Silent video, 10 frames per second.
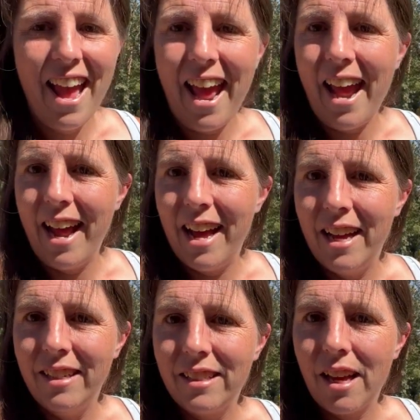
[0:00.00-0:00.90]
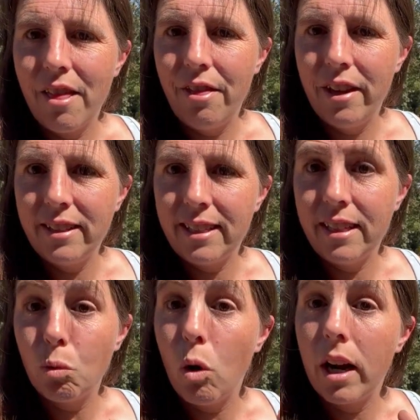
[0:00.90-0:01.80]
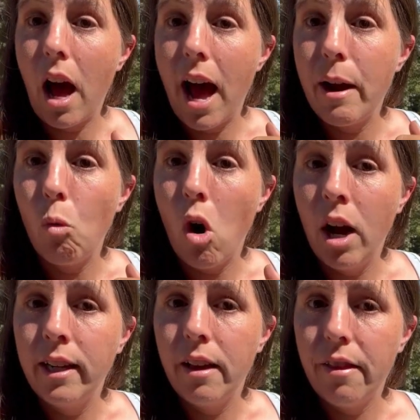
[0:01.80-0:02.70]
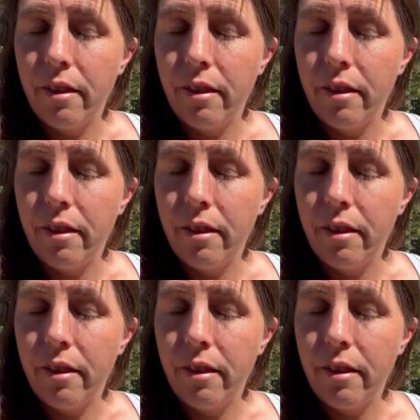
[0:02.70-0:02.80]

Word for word: And this is what I want